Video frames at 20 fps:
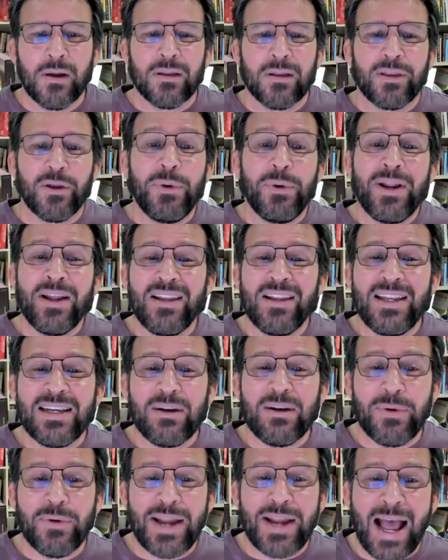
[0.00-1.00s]
The
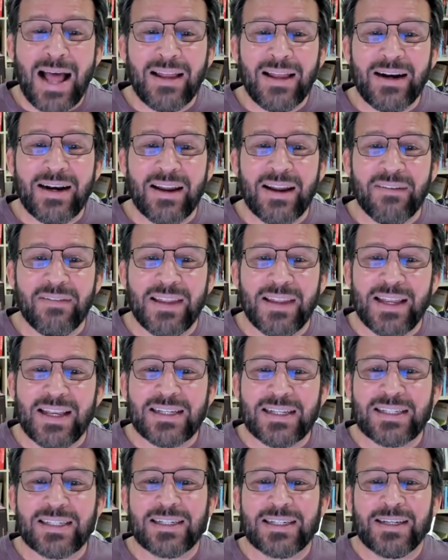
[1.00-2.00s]
reality of
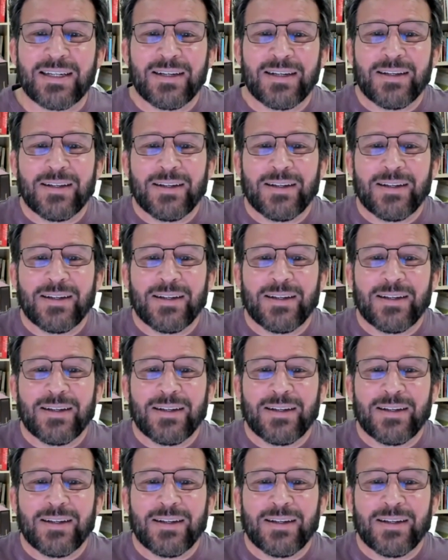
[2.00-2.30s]
this,